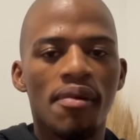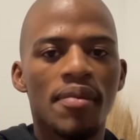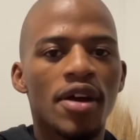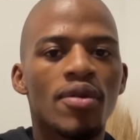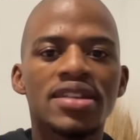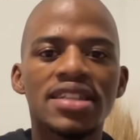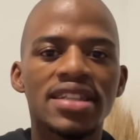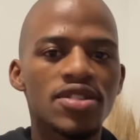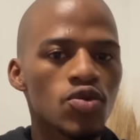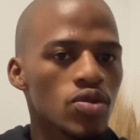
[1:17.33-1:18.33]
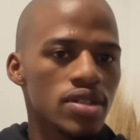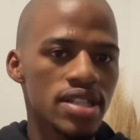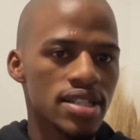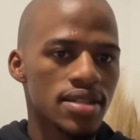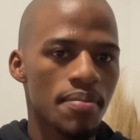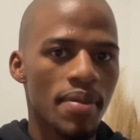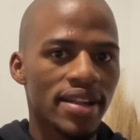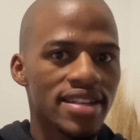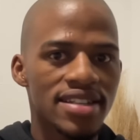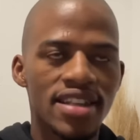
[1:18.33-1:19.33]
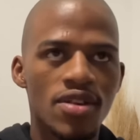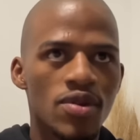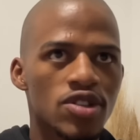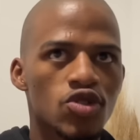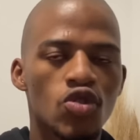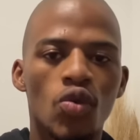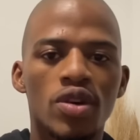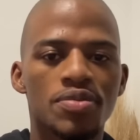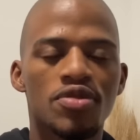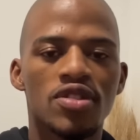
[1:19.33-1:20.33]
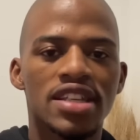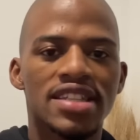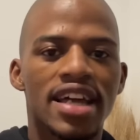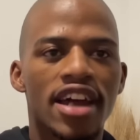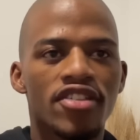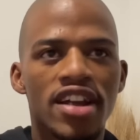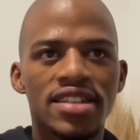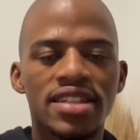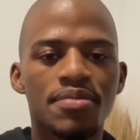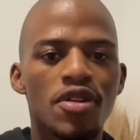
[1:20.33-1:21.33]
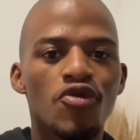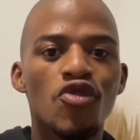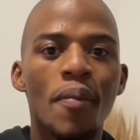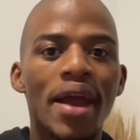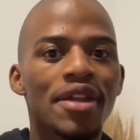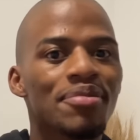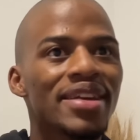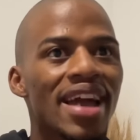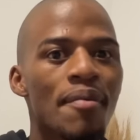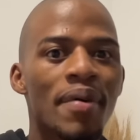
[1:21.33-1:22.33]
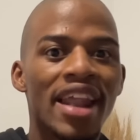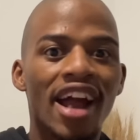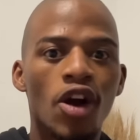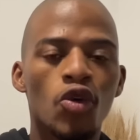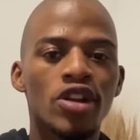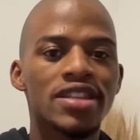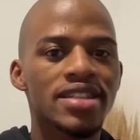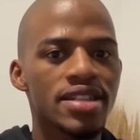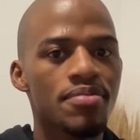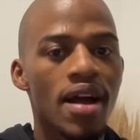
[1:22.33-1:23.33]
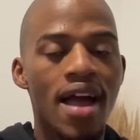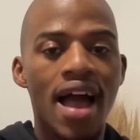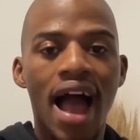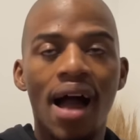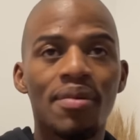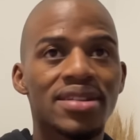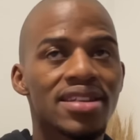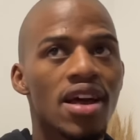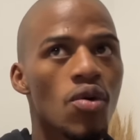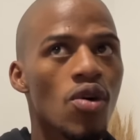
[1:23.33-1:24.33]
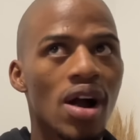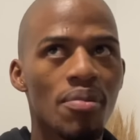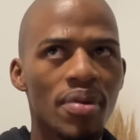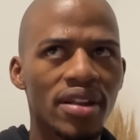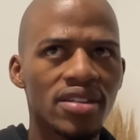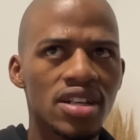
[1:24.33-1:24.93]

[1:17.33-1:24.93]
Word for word: It wasn't this worse, but yesterday was so worse because I tried sleeping from 8 p.m. but I couldn't sleep up until I woke up at